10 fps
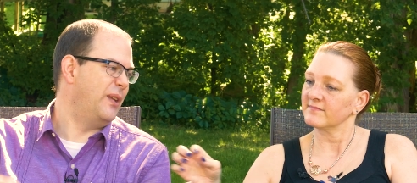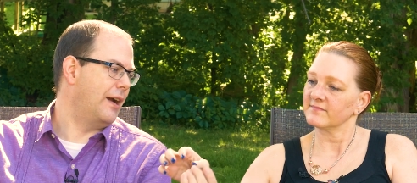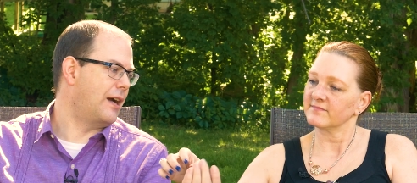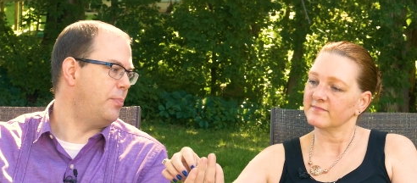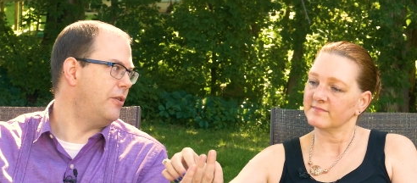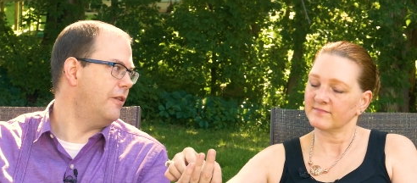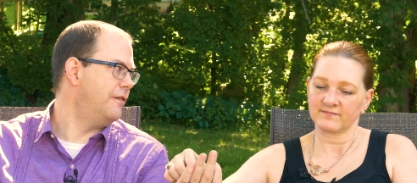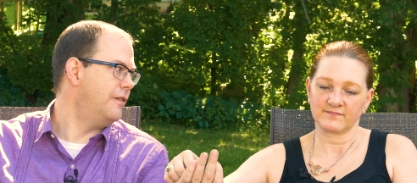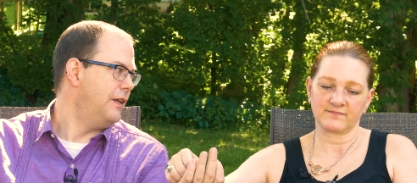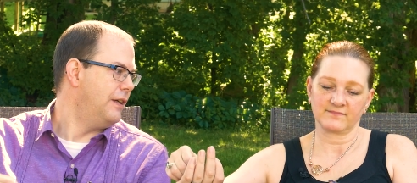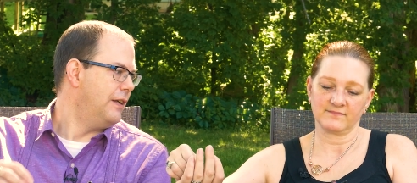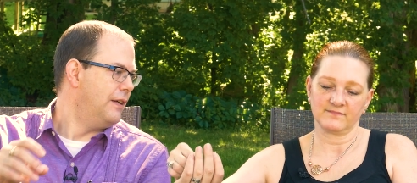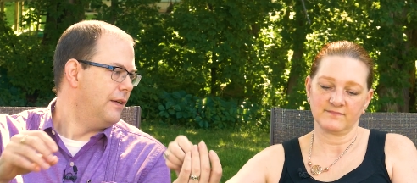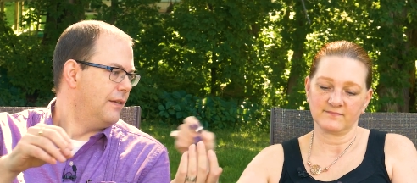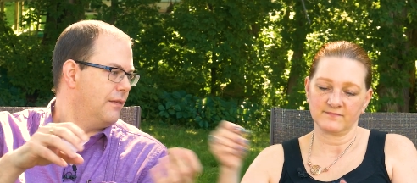Speaker 1: only a couple of
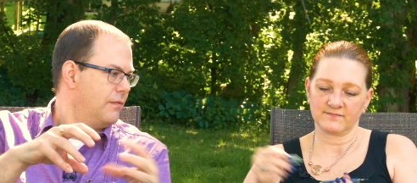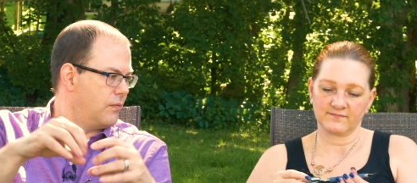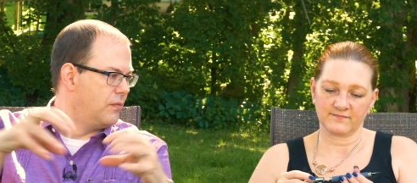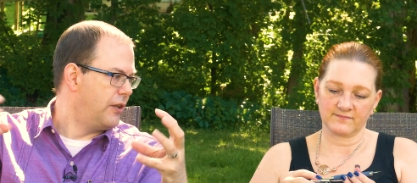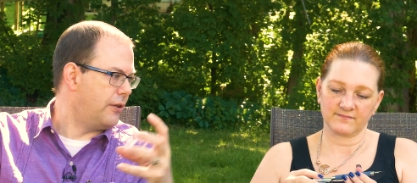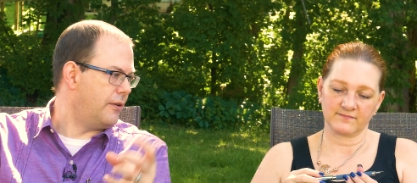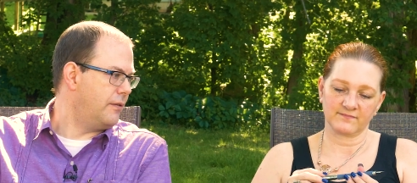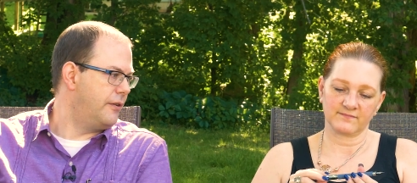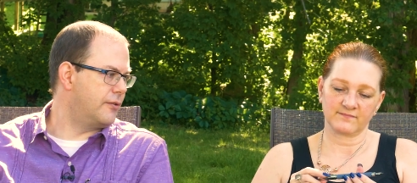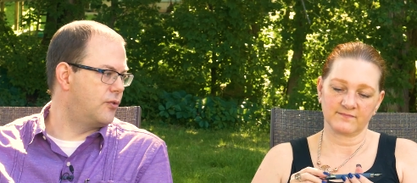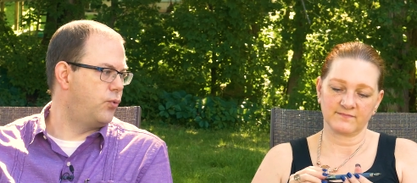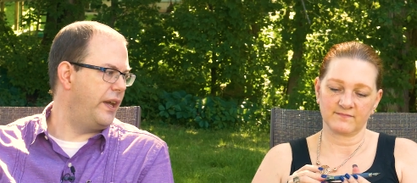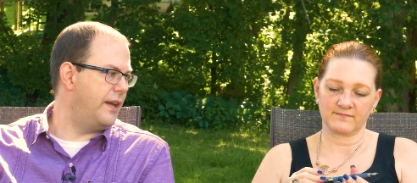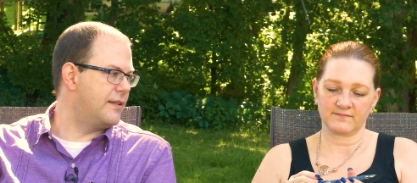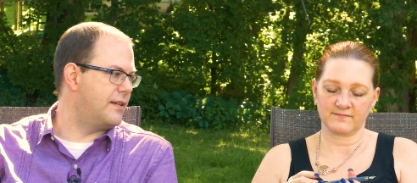little little
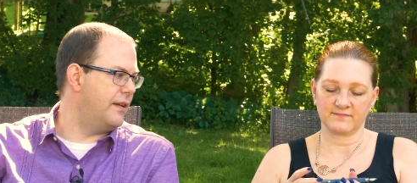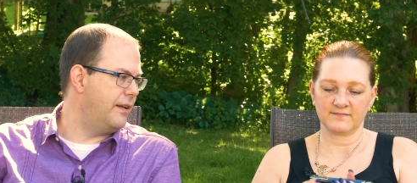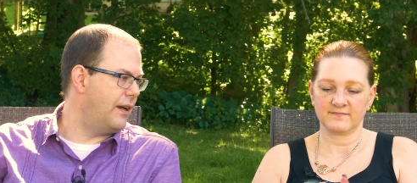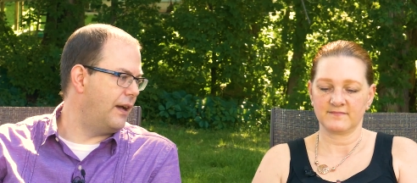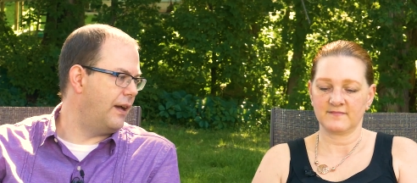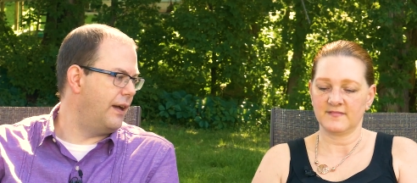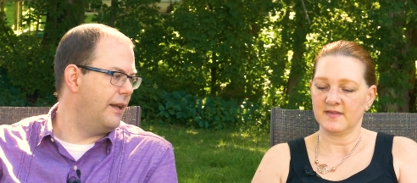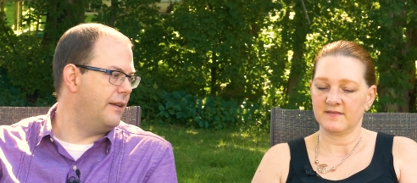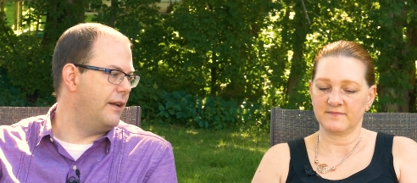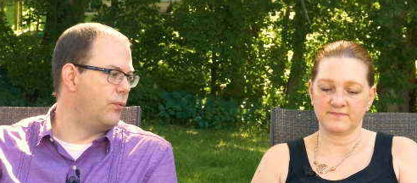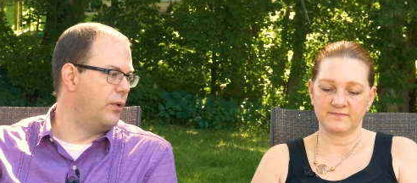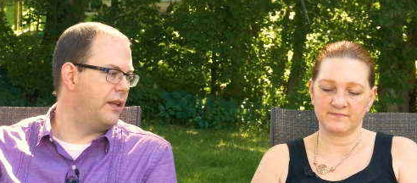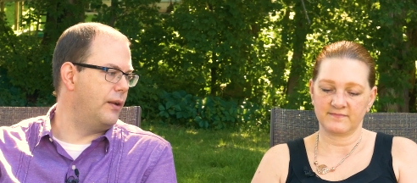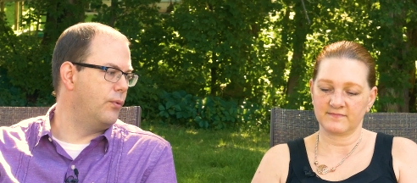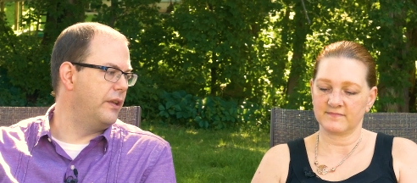twigs and, uh, and it
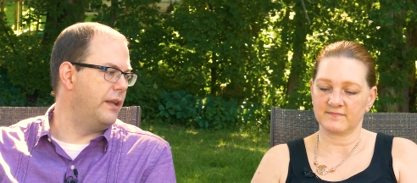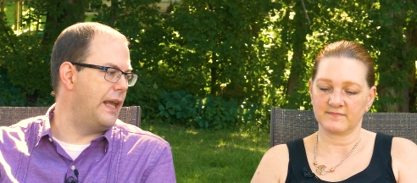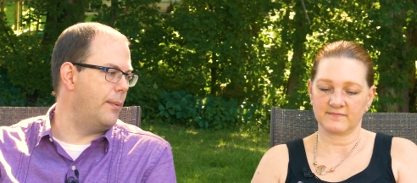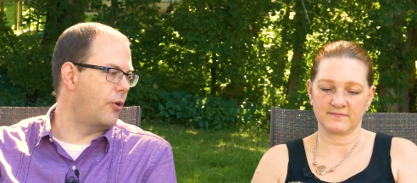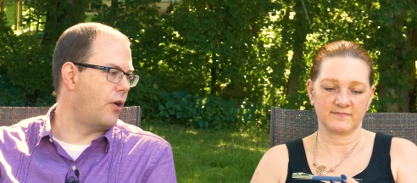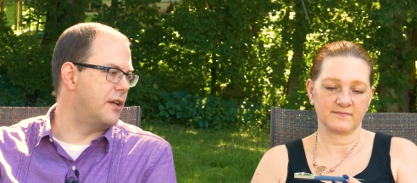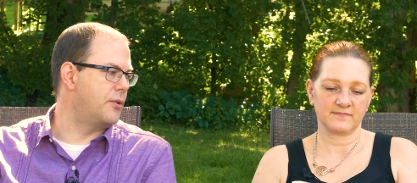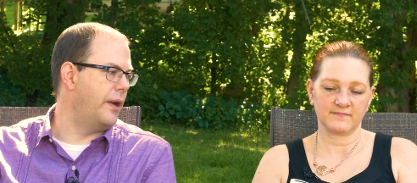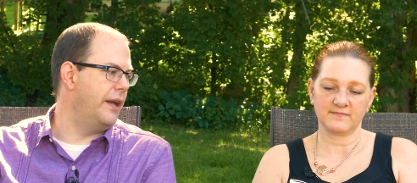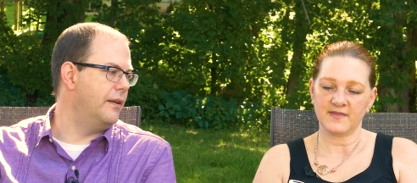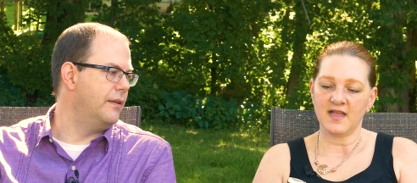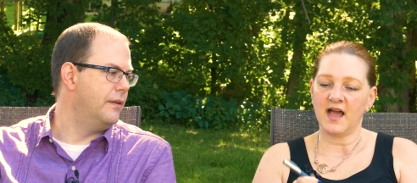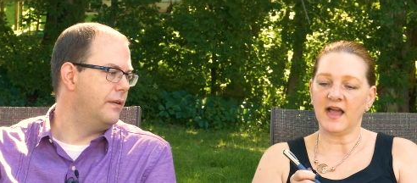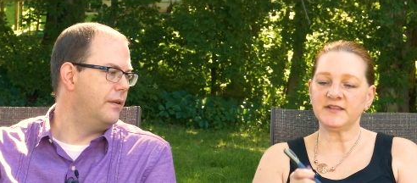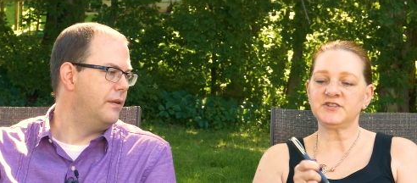really, really came across great.
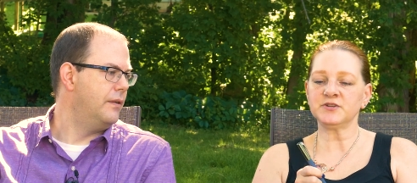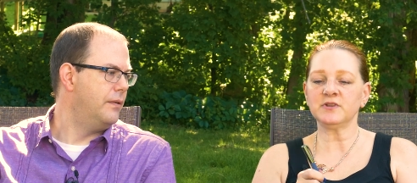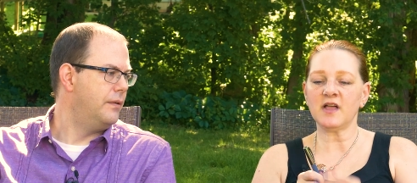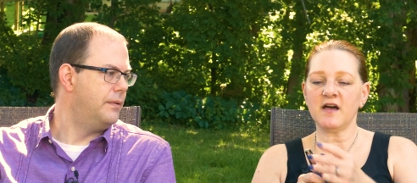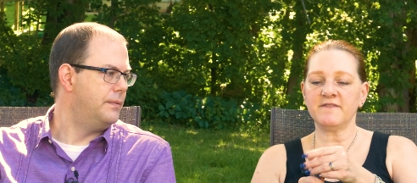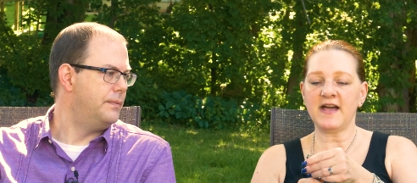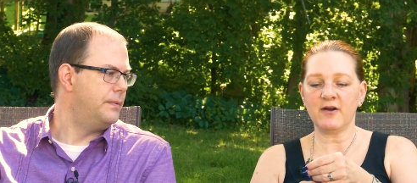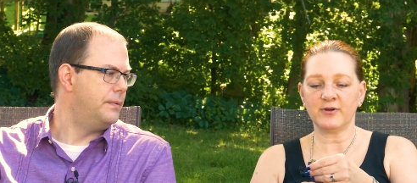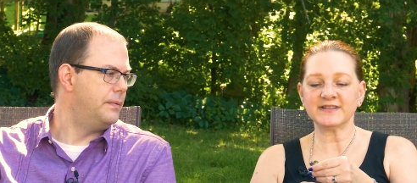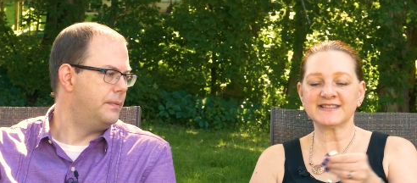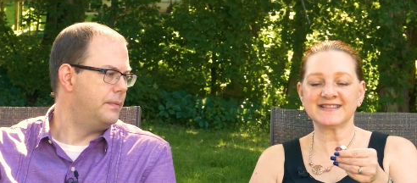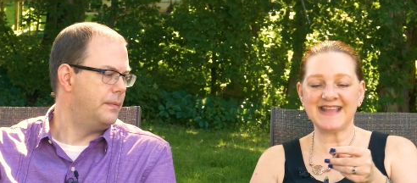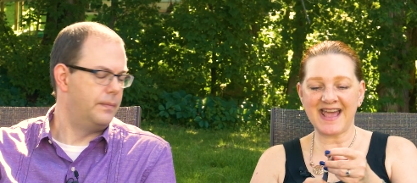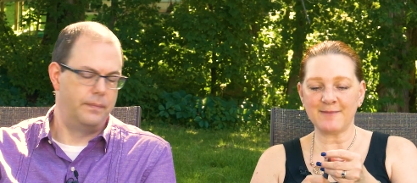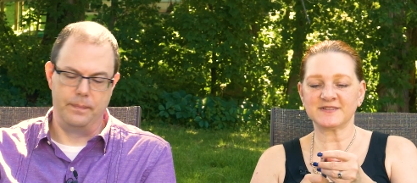
Speaker 2: I do love how it
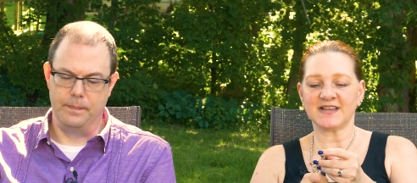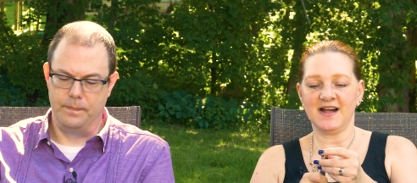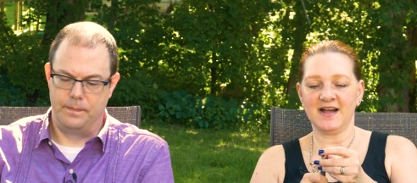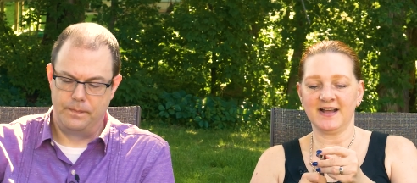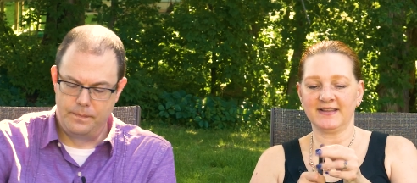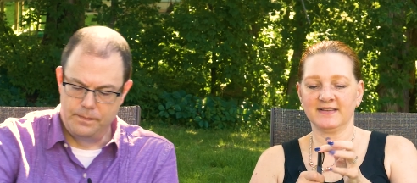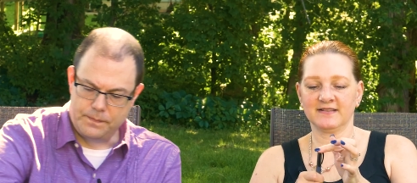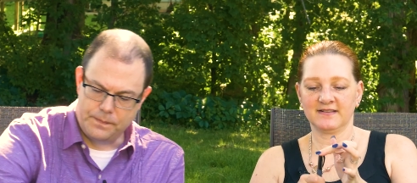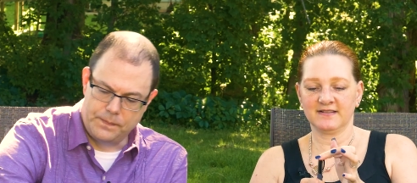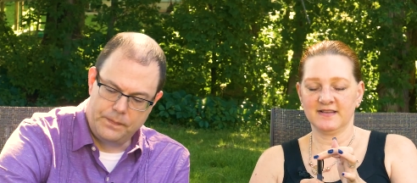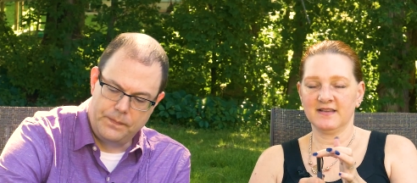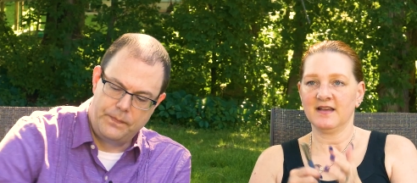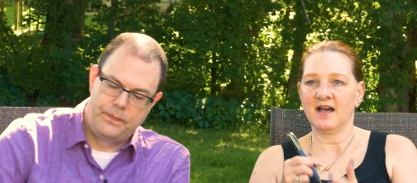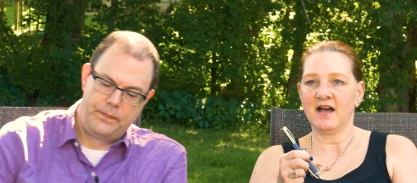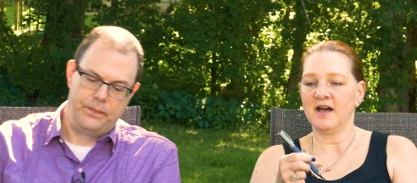snaps mm -hmm. on.
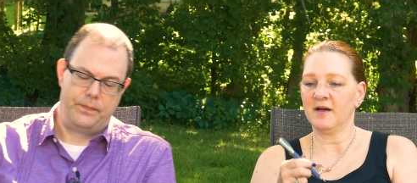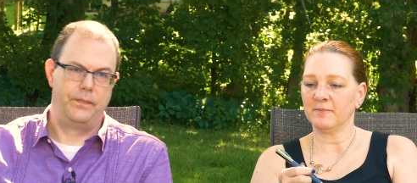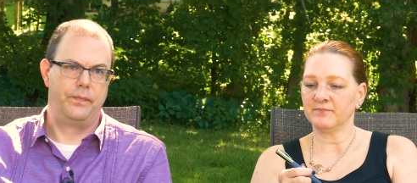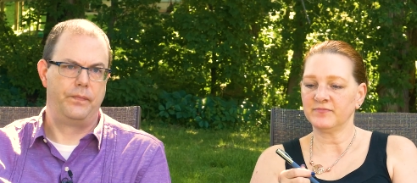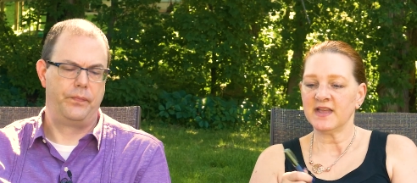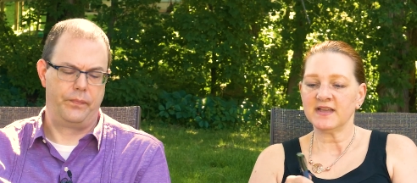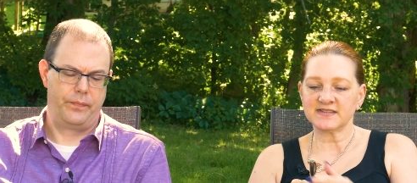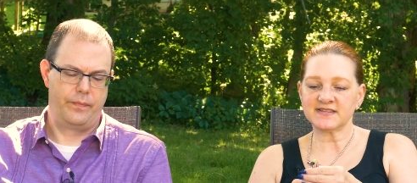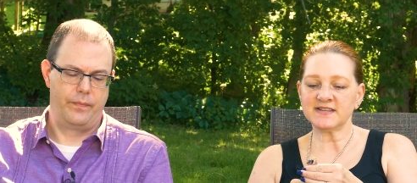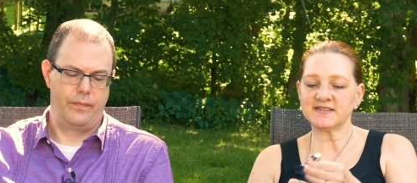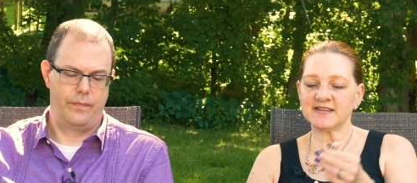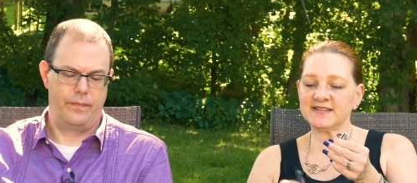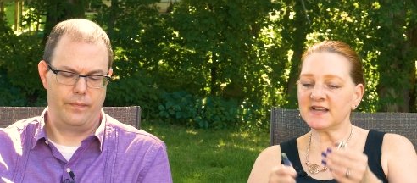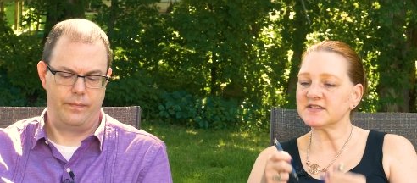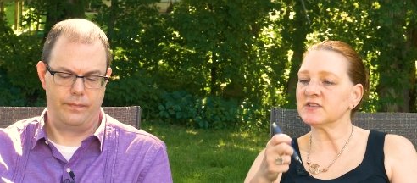Um, since it
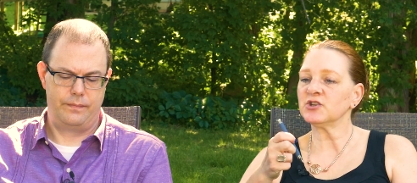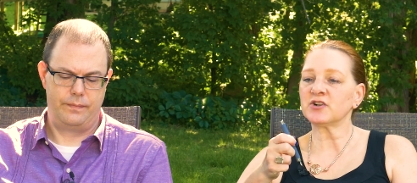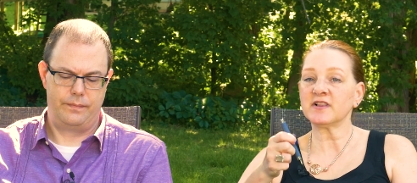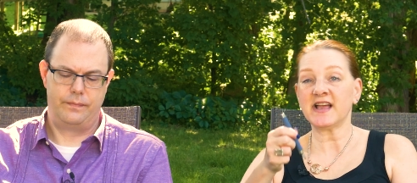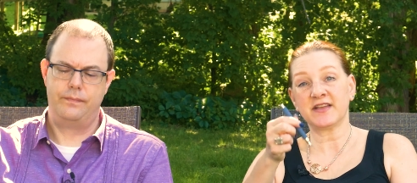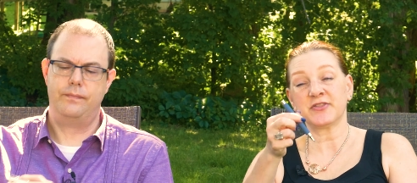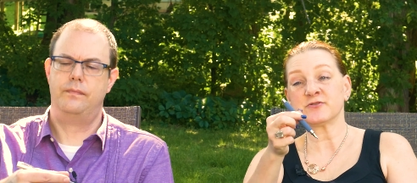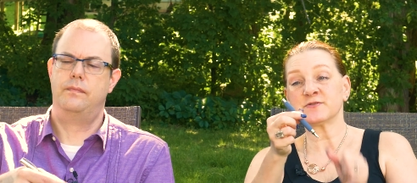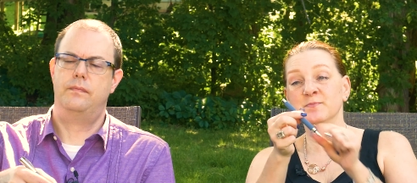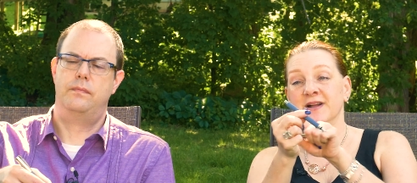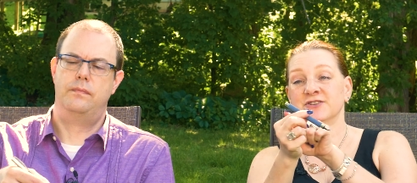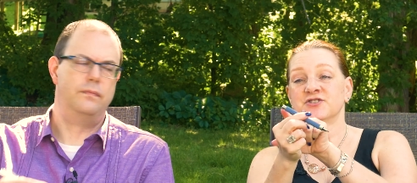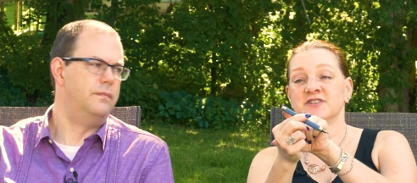doesn't look like there's much